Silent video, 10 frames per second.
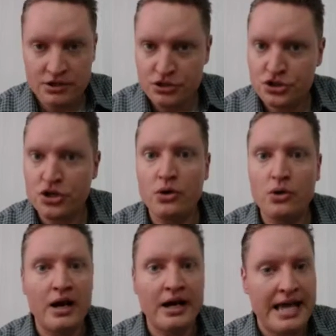
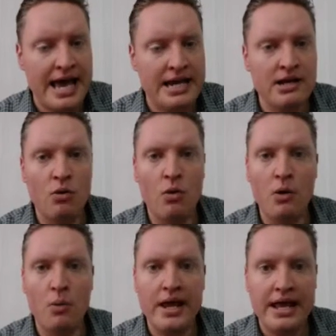show again
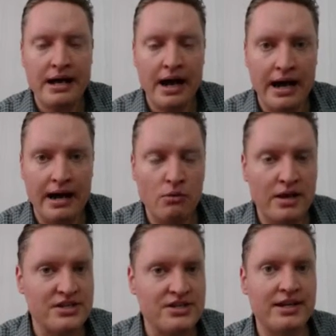what we
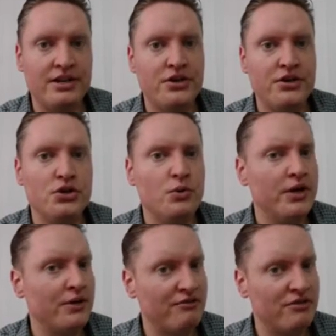intended to do. We
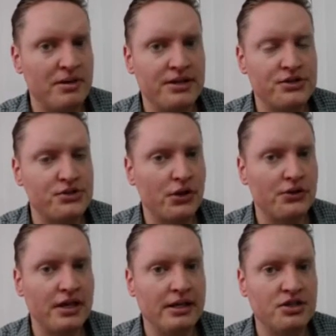don't have to be
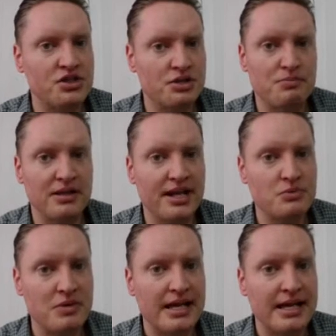insulting, just as polite
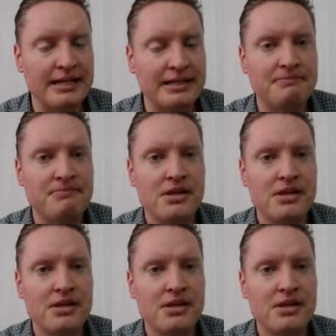as we can.